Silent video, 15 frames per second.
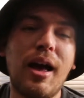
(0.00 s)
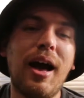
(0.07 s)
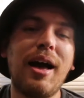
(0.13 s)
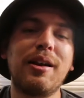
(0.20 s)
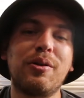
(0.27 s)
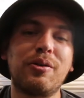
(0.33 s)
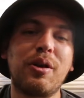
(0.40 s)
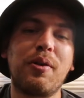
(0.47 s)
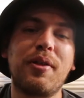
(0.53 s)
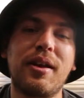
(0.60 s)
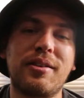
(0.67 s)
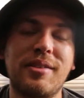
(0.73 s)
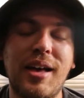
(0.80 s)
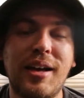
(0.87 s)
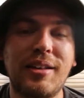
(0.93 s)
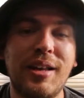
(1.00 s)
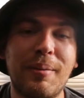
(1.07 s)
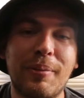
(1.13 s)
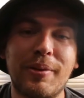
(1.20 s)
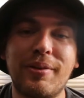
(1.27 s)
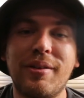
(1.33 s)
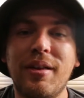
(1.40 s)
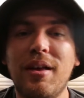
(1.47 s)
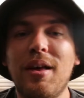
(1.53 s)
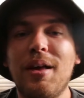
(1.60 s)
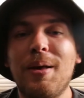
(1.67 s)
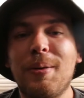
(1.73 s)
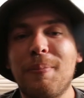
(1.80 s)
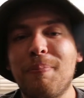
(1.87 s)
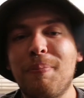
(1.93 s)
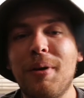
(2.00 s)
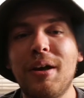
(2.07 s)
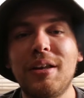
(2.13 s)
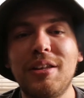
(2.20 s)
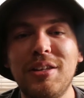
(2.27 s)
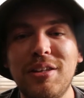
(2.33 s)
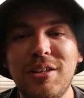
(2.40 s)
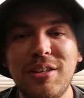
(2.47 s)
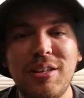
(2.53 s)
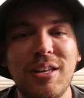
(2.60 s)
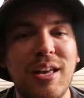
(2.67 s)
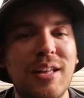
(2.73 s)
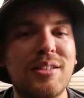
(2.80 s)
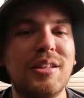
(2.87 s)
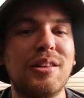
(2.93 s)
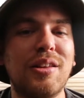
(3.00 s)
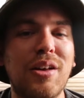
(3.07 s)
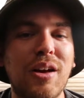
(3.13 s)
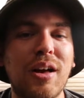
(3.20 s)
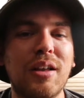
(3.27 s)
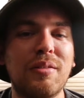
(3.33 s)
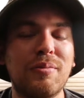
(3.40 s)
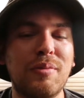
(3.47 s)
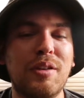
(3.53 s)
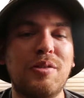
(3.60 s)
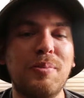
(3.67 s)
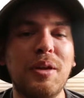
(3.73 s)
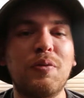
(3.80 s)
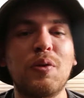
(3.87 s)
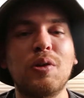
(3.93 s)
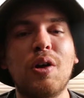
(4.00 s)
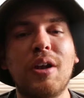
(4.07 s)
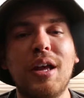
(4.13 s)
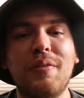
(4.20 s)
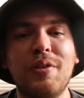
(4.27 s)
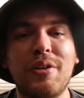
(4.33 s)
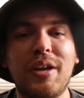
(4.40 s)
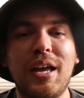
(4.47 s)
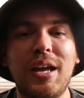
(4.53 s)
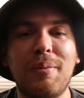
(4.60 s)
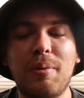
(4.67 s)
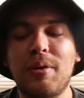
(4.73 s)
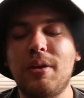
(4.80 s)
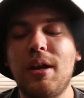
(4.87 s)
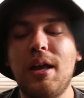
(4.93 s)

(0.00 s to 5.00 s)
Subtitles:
I don't know the exact numbers. But it's made for a lot heavier camera.